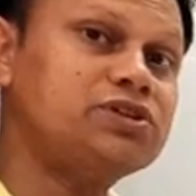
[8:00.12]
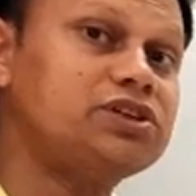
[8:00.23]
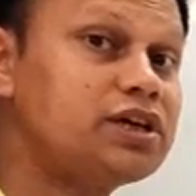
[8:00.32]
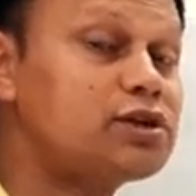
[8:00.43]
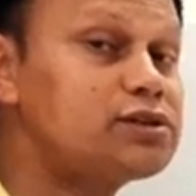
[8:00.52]
means
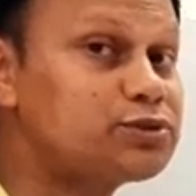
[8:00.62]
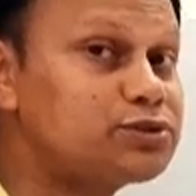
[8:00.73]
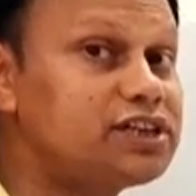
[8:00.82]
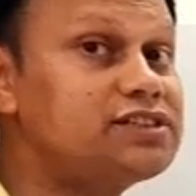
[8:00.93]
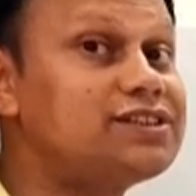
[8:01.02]
here also
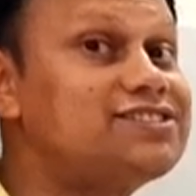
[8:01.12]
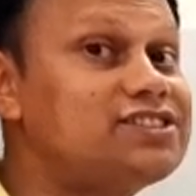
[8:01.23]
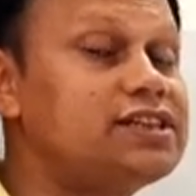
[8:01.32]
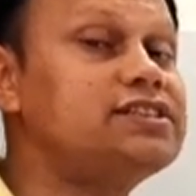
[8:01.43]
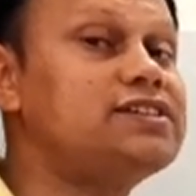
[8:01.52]
there is a
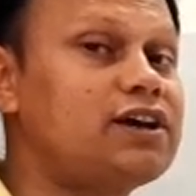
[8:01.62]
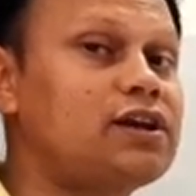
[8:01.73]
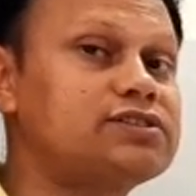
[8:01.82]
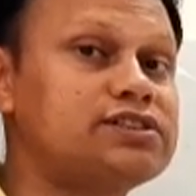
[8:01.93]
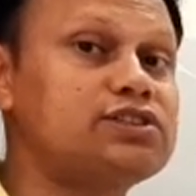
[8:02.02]
change in
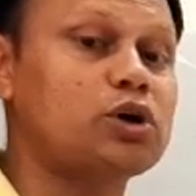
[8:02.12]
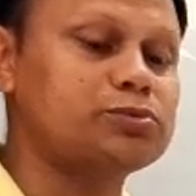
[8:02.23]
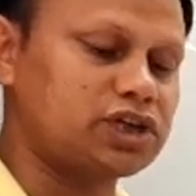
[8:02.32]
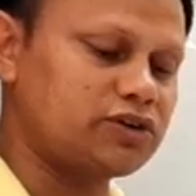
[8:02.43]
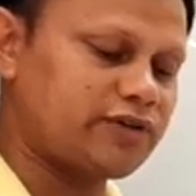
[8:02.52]
velocity
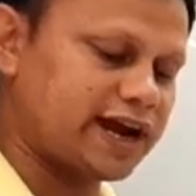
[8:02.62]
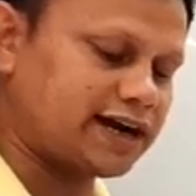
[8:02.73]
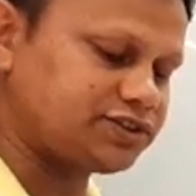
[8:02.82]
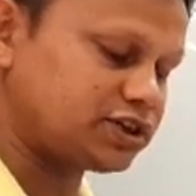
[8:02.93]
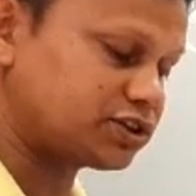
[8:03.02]
observed
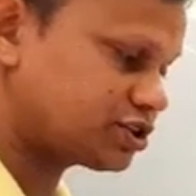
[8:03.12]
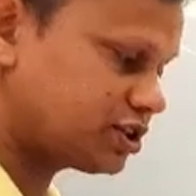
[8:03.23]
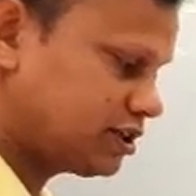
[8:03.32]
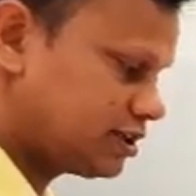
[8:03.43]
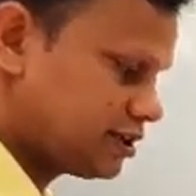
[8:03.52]
at
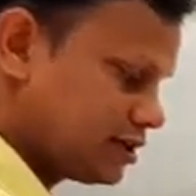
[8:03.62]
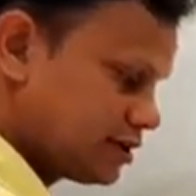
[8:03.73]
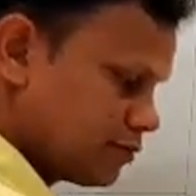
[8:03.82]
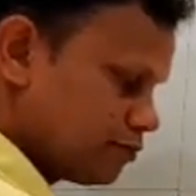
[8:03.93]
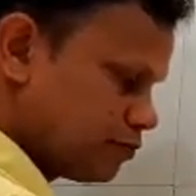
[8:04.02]
junction
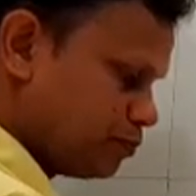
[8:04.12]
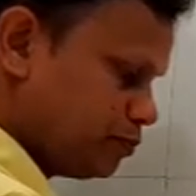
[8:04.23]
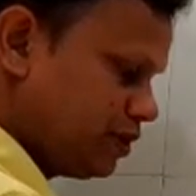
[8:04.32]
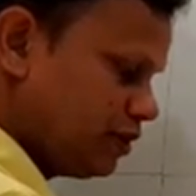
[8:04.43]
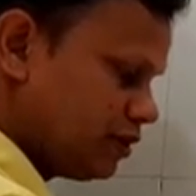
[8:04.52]

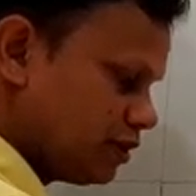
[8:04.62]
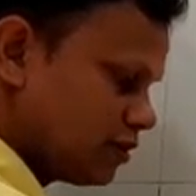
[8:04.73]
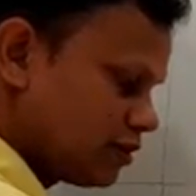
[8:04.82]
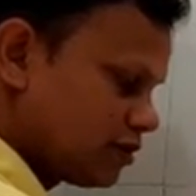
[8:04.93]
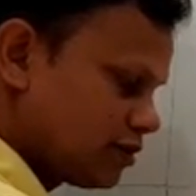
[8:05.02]
B.
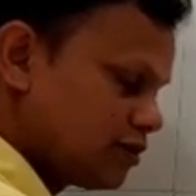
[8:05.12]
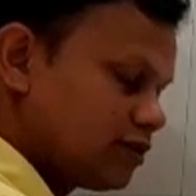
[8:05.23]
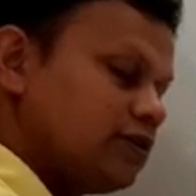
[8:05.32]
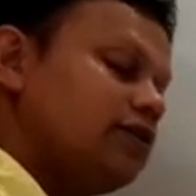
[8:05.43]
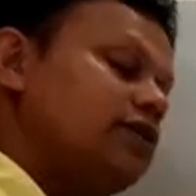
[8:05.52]

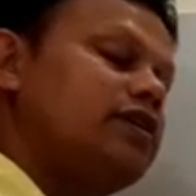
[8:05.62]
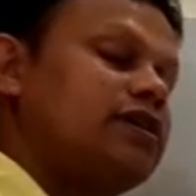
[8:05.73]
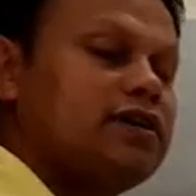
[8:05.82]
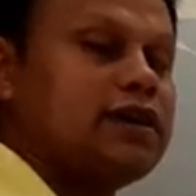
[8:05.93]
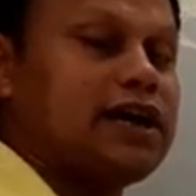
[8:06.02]

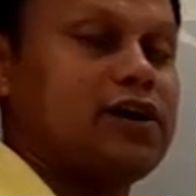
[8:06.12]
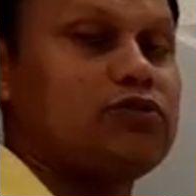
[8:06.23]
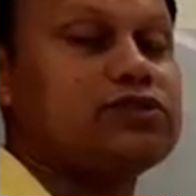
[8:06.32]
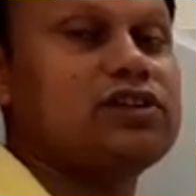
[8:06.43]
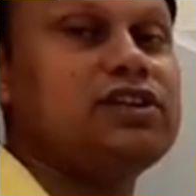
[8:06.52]
And
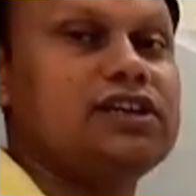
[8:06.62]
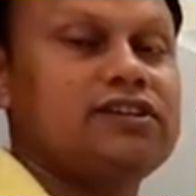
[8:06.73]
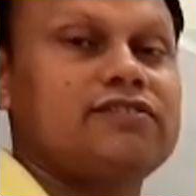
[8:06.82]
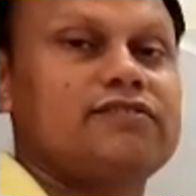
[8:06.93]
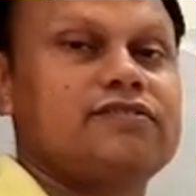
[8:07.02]

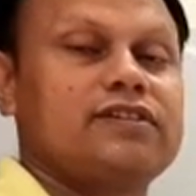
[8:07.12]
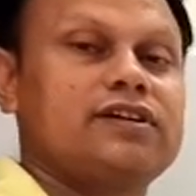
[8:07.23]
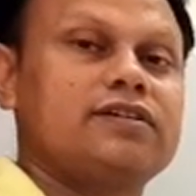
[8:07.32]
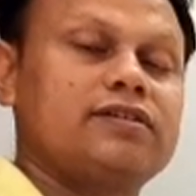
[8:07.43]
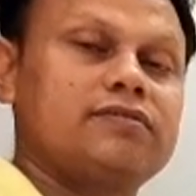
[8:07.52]
obviously,
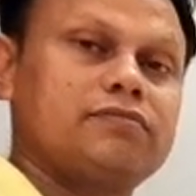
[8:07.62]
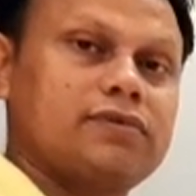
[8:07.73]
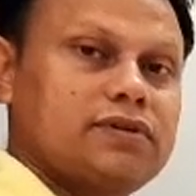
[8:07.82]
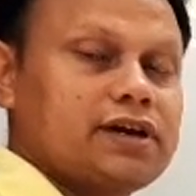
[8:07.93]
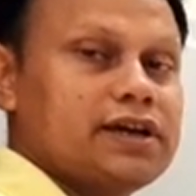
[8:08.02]

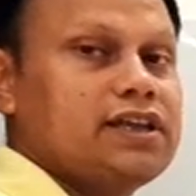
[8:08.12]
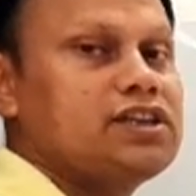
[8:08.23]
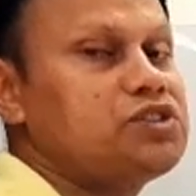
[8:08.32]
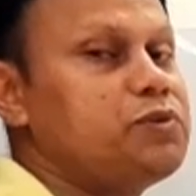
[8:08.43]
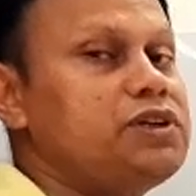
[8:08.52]
again
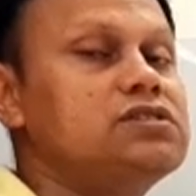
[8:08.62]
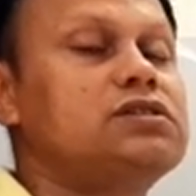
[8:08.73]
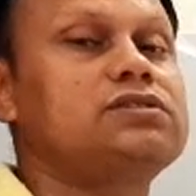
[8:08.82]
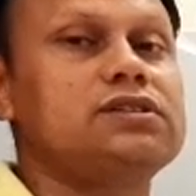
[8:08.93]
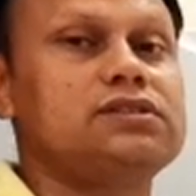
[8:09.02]
the speed is
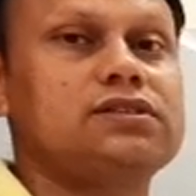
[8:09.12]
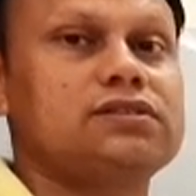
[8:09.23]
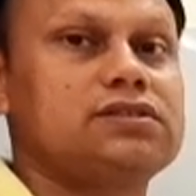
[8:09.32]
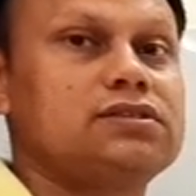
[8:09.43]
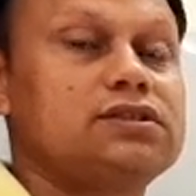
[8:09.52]
not
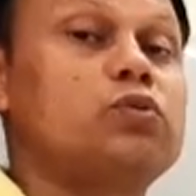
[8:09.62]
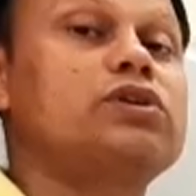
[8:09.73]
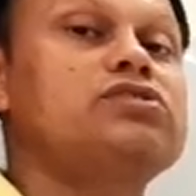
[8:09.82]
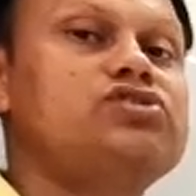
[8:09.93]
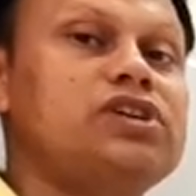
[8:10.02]
changing. Then
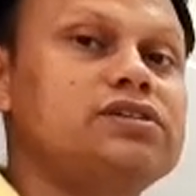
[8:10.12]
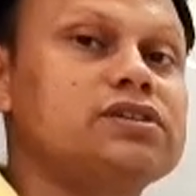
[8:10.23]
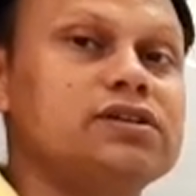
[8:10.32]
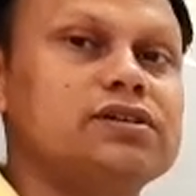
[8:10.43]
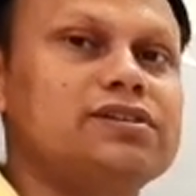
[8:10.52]
what is
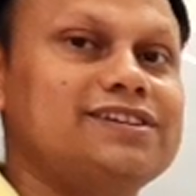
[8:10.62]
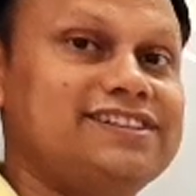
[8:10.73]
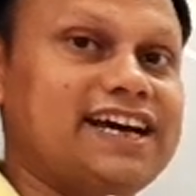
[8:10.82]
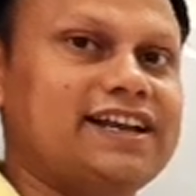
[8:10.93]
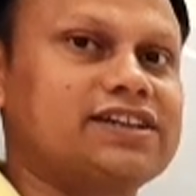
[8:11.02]
changing here?
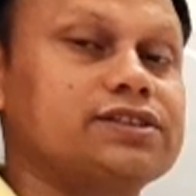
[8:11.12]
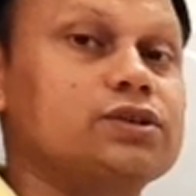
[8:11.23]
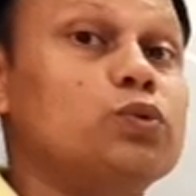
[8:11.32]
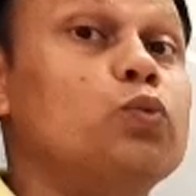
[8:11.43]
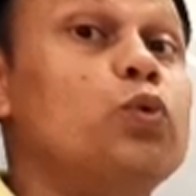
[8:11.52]

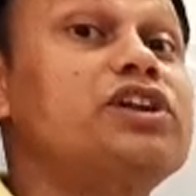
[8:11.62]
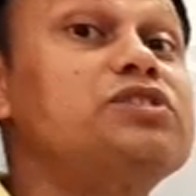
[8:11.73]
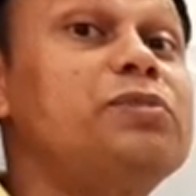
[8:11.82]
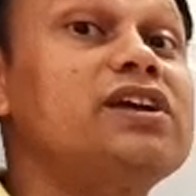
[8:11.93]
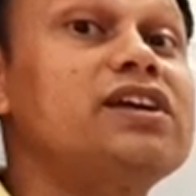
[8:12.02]
Direction. What
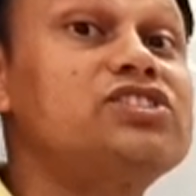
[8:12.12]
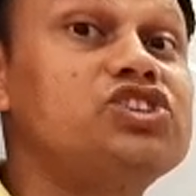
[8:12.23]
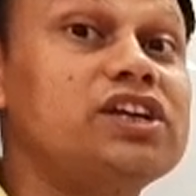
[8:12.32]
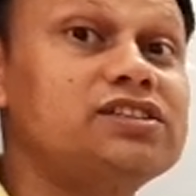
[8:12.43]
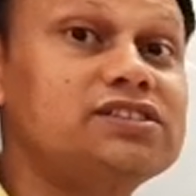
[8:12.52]
is bringing
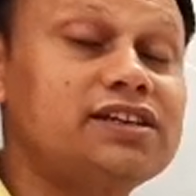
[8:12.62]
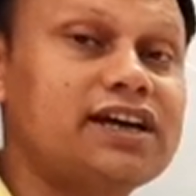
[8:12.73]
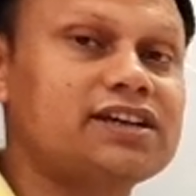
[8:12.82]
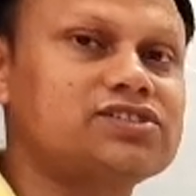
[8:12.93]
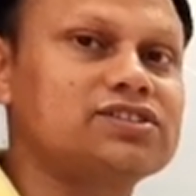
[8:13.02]
change in the
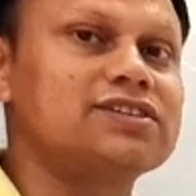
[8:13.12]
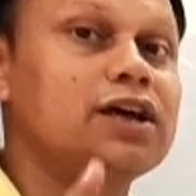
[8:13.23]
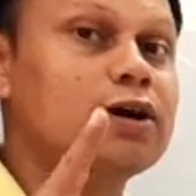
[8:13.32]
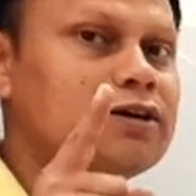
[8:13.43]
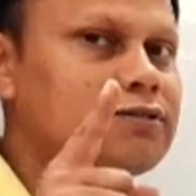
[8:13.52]
direction?
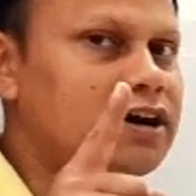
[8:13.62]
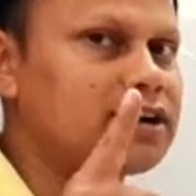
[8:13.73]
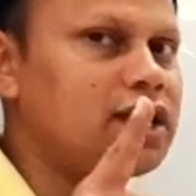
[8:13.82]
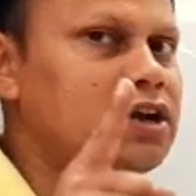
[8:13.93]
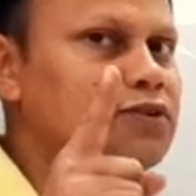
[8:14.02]

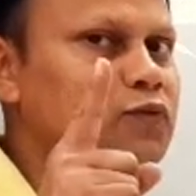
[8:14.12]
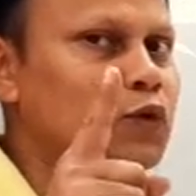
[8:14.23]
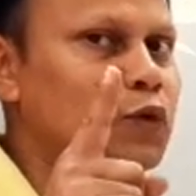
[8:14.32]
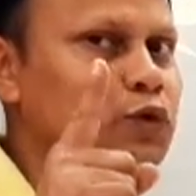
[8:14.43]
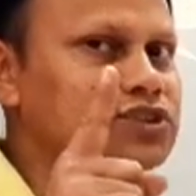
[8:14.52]
Again,
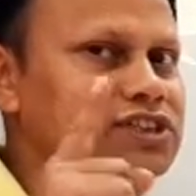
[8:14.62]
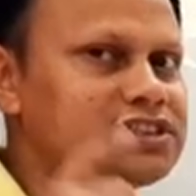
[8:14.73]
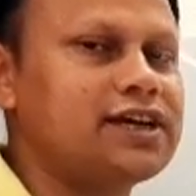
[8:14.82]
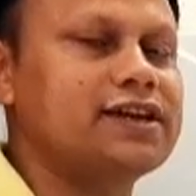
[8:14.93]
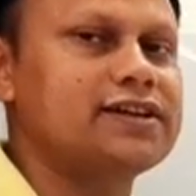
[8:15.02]
force is
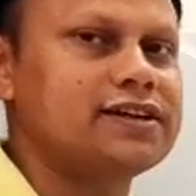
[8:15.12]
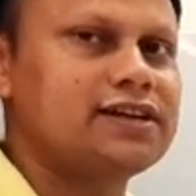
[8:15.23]
there.